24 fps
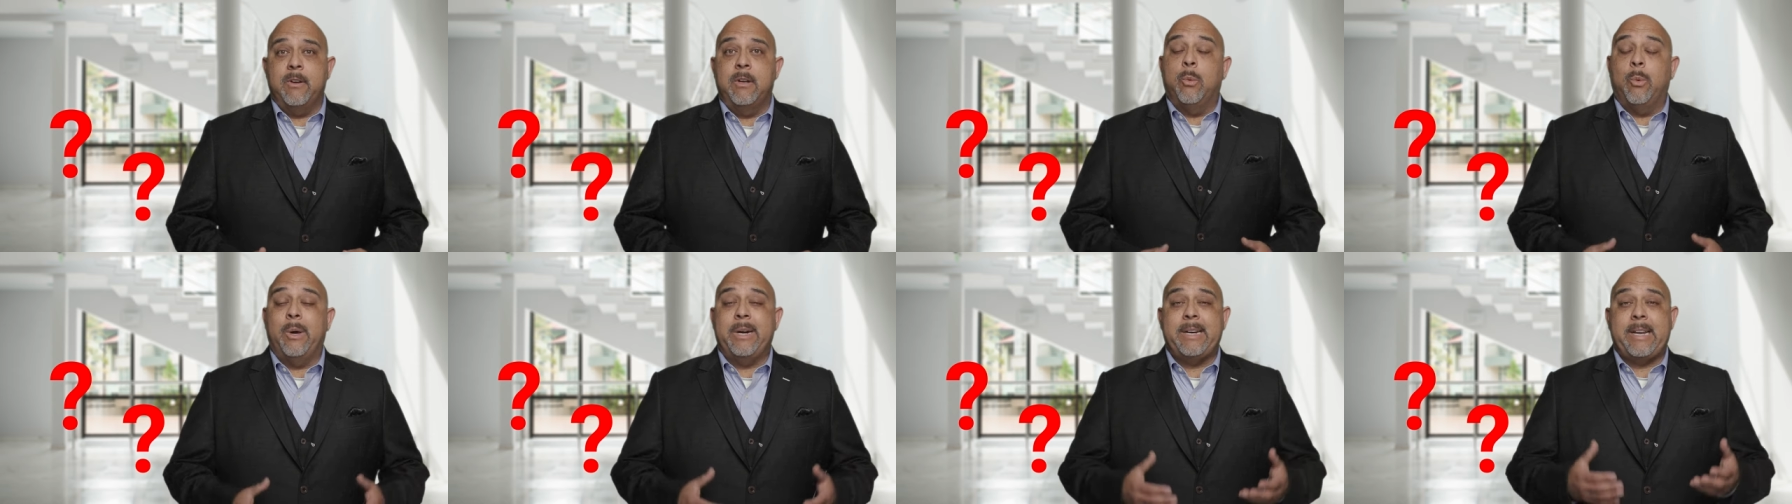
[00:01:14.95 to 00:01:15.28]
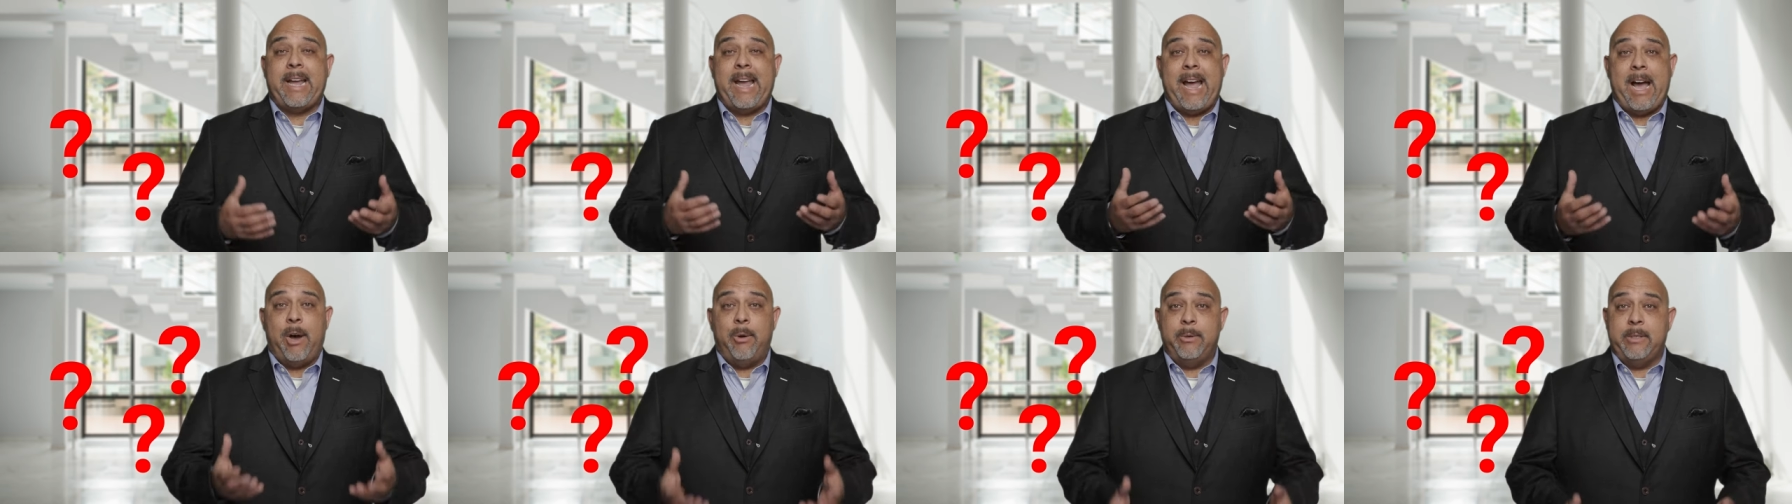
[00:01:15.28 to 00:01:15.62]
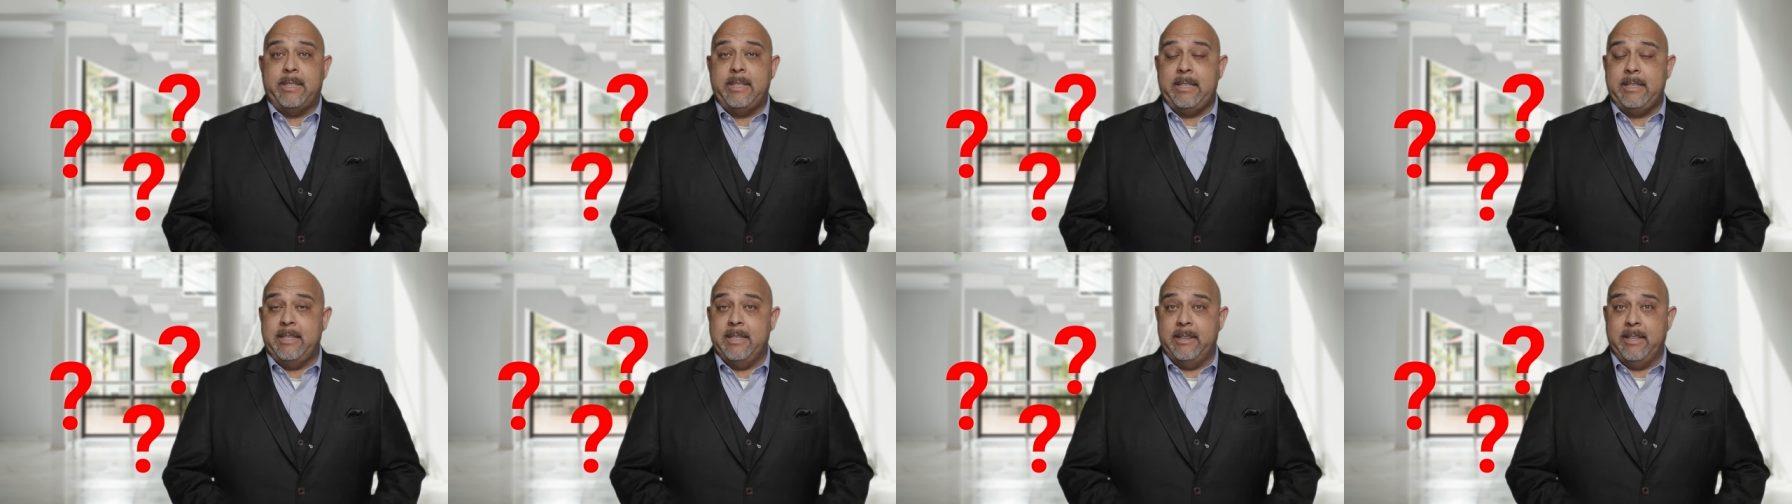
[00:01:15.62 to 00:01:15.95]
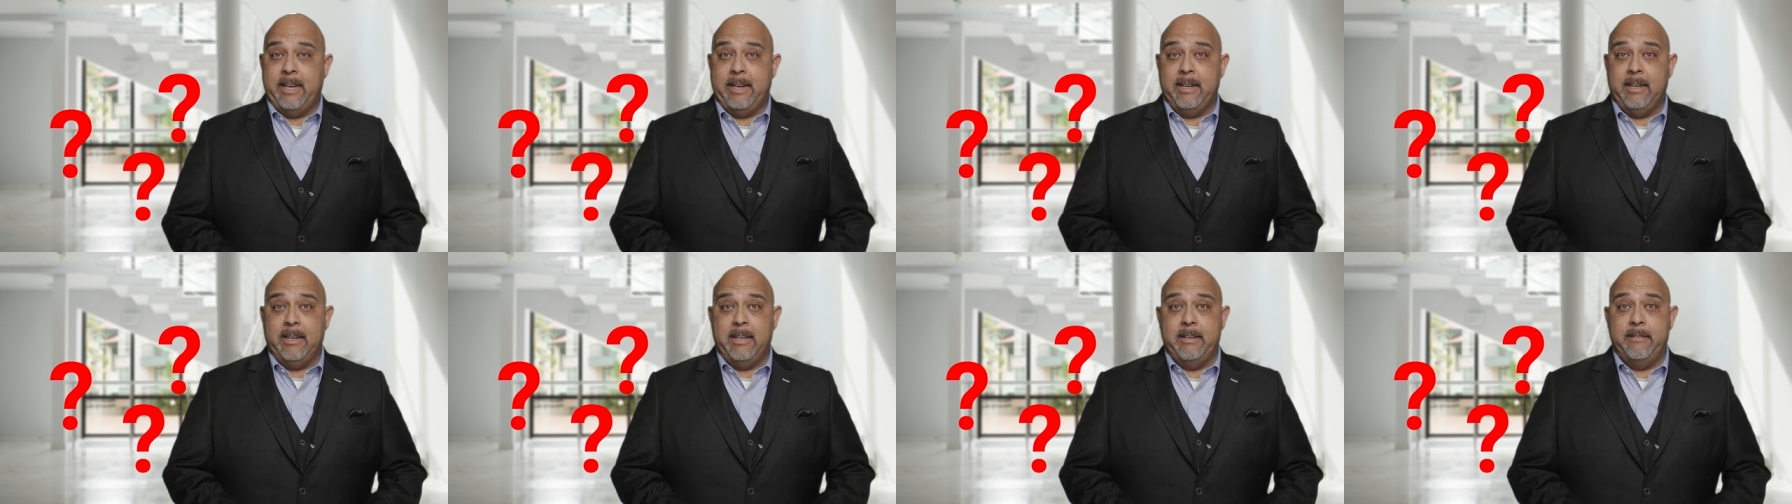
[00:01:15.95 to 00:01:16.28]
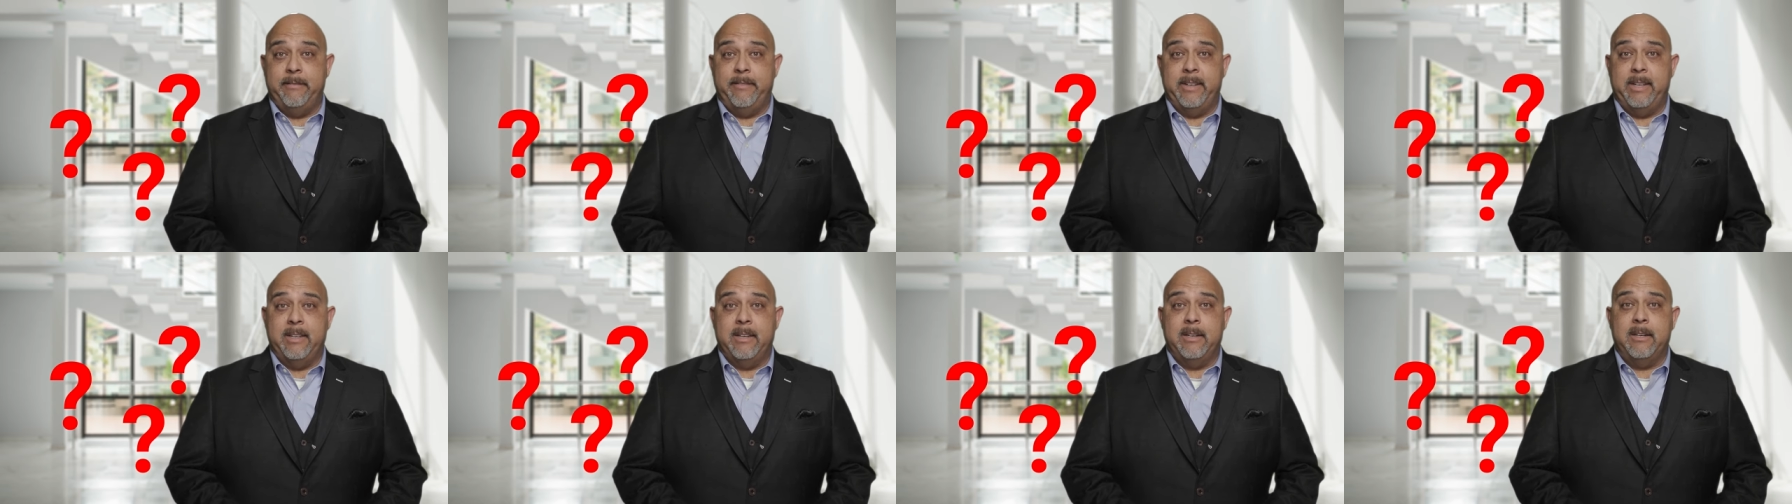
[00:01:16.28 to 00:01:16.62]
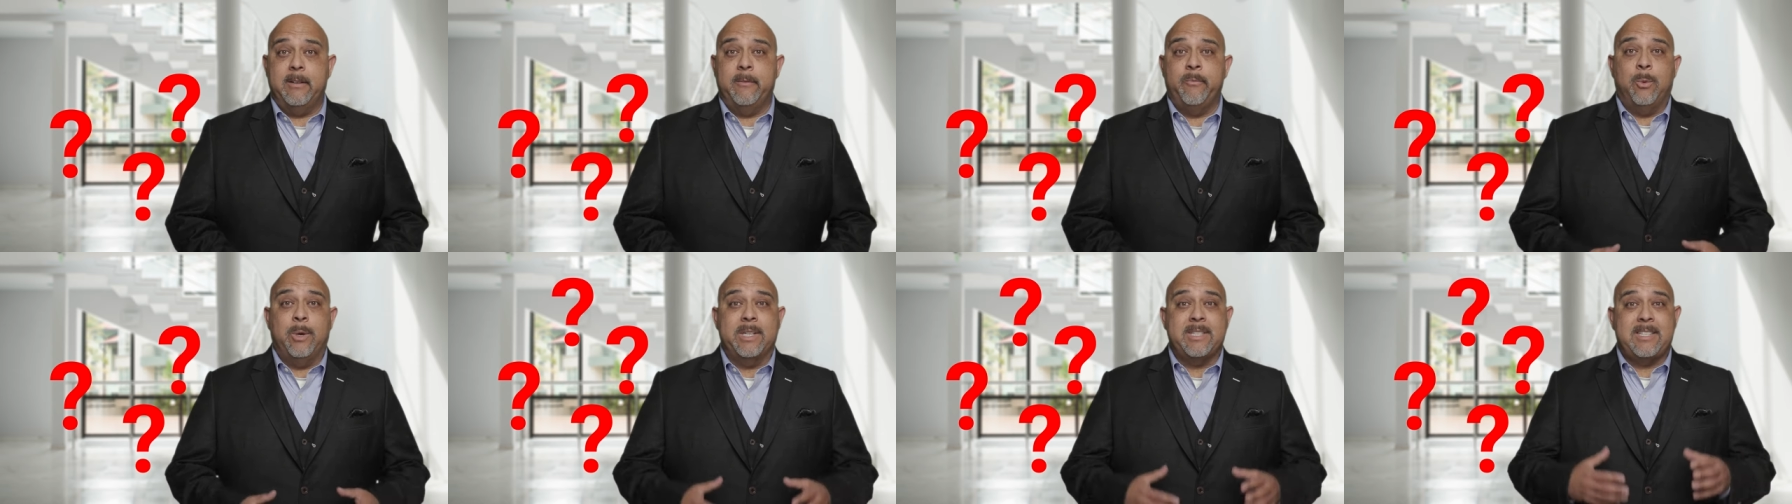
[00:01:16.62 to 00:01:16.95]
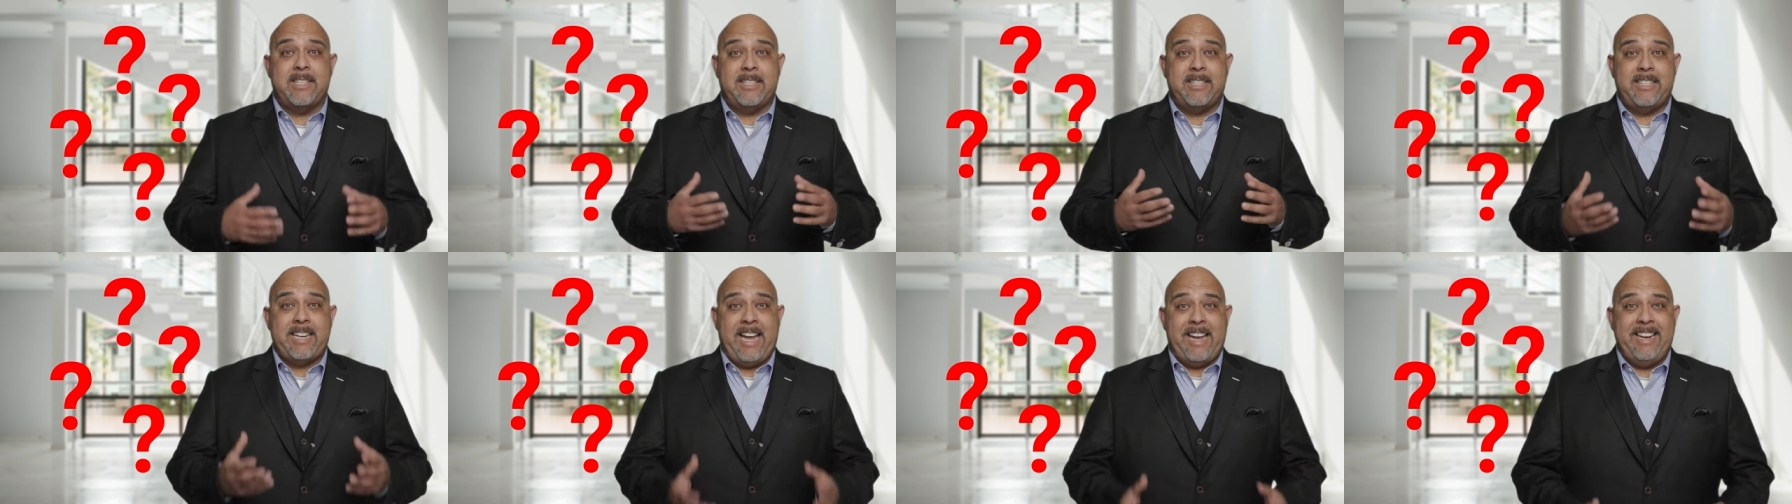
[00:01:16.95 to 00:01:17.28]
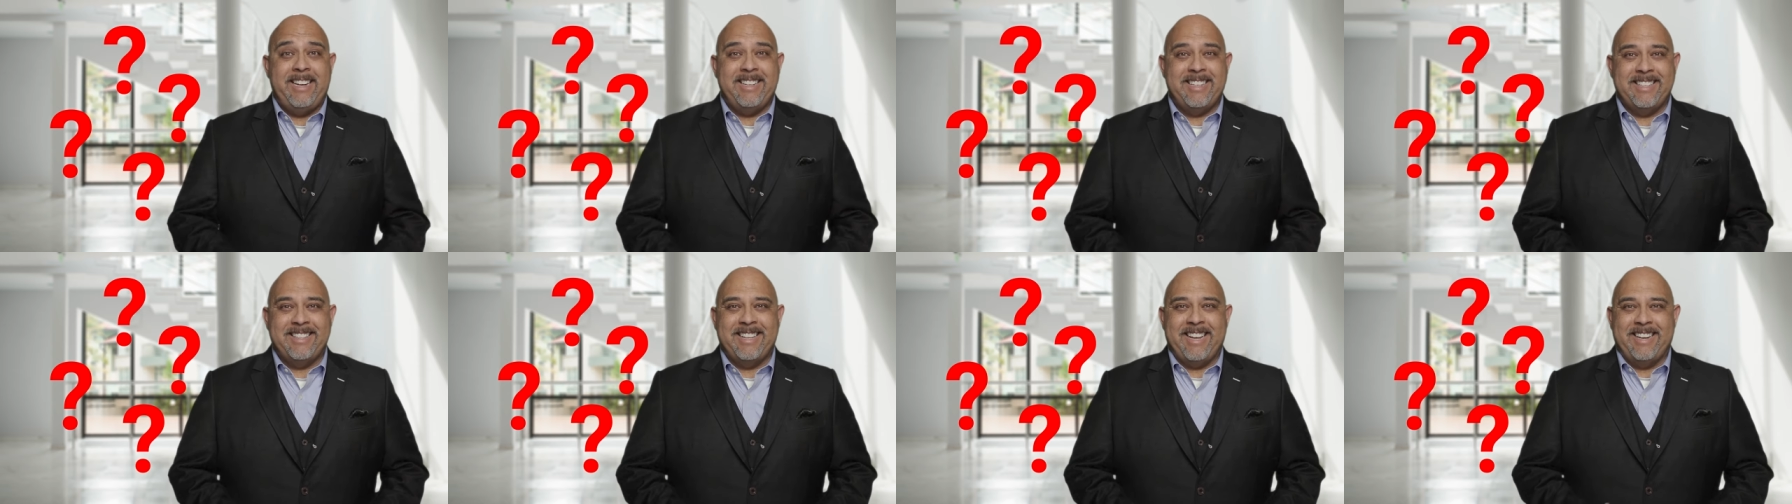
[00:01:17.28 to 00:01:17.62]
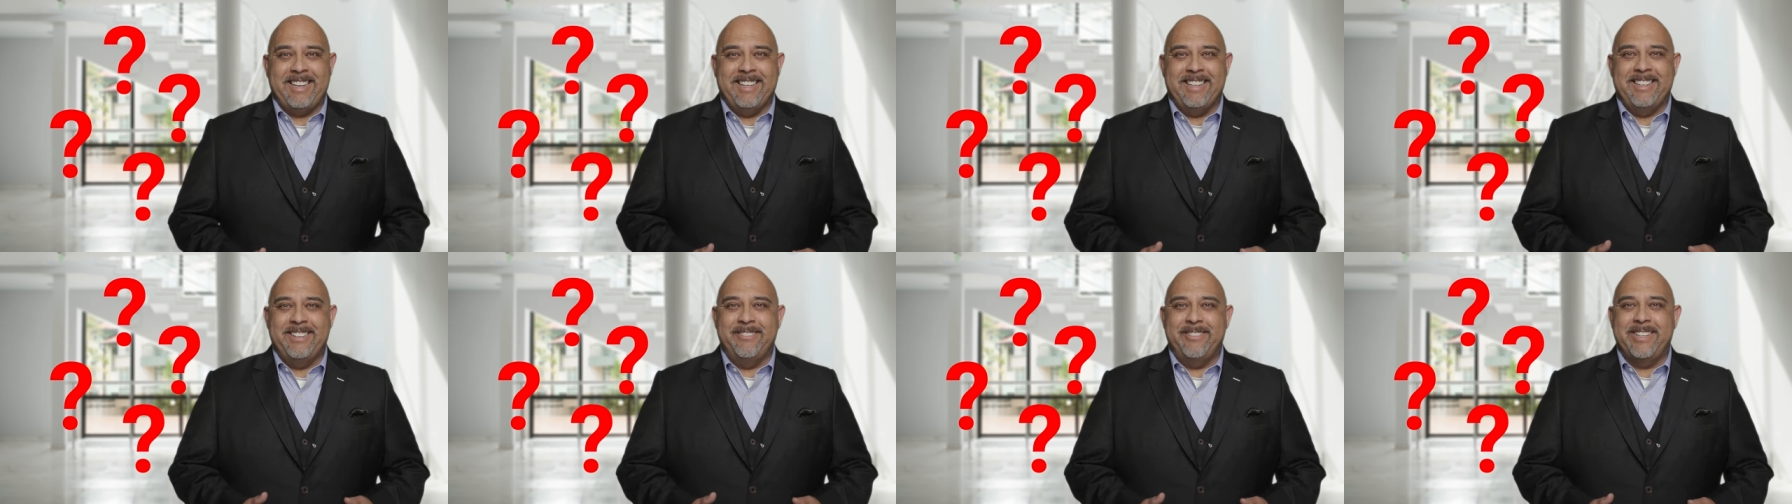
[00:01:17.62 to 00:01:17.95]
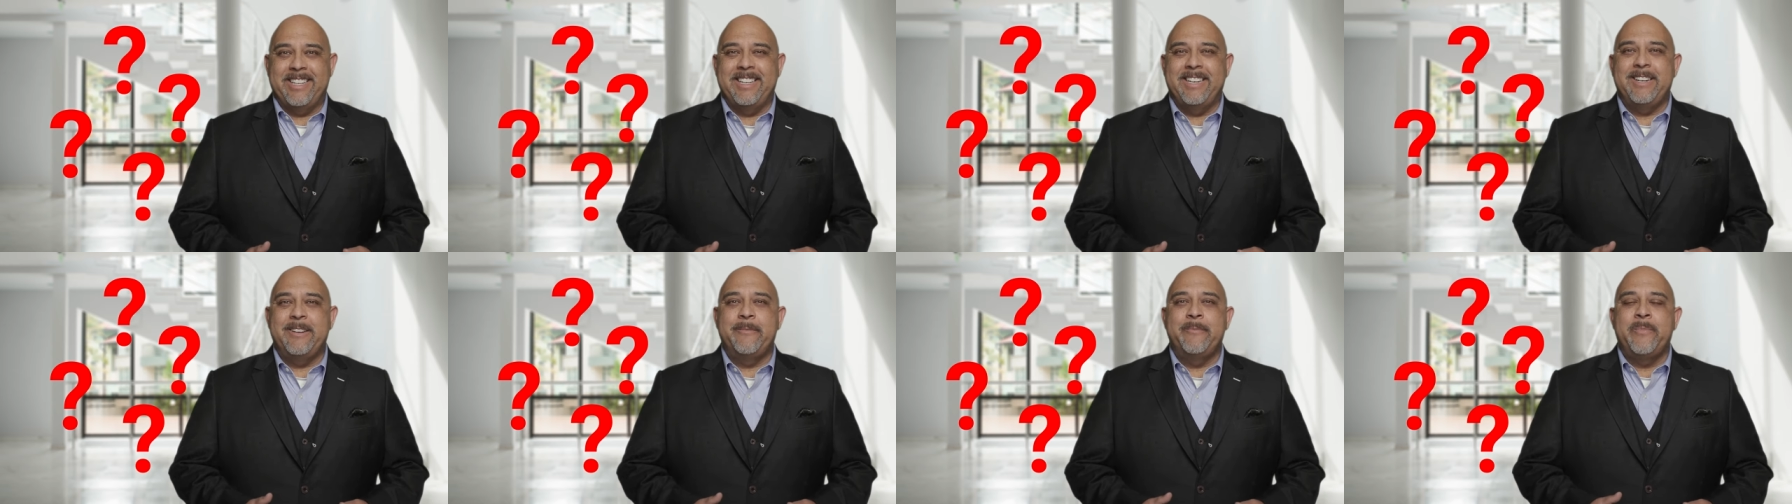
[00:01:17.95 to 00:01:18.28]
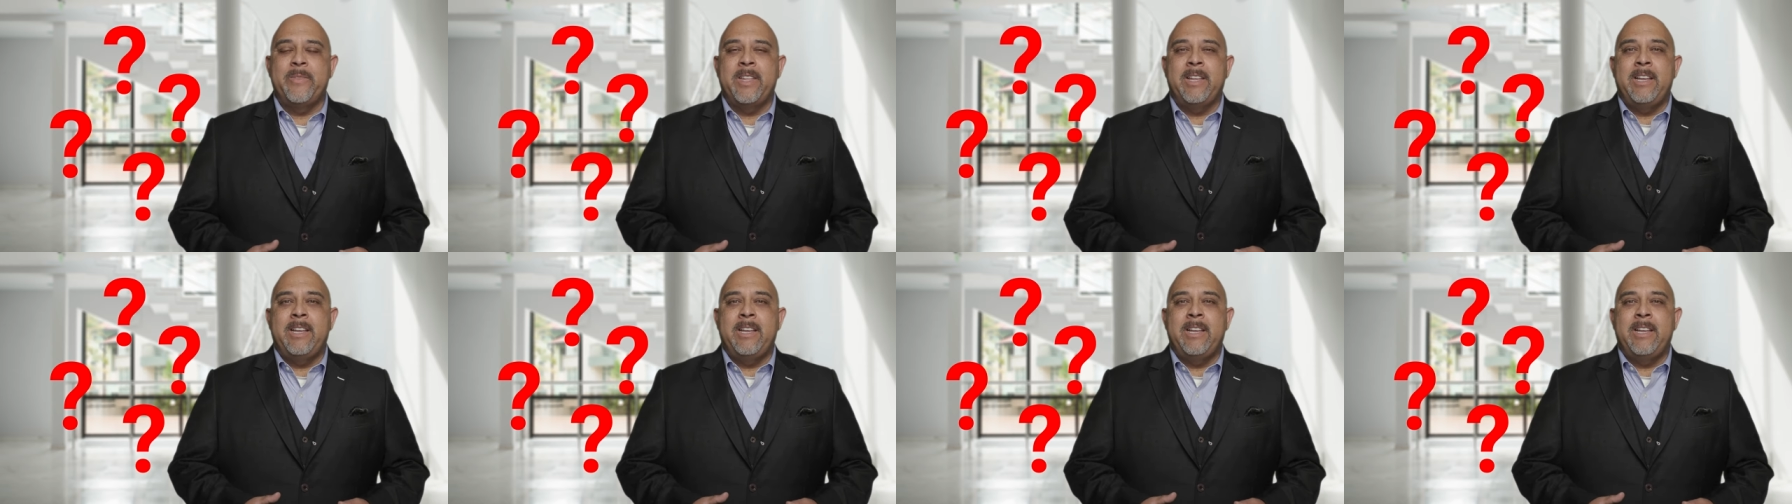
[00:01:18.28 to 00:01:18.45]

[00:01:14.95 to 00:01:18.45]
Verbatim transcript: what county did they live in, what state did they live in,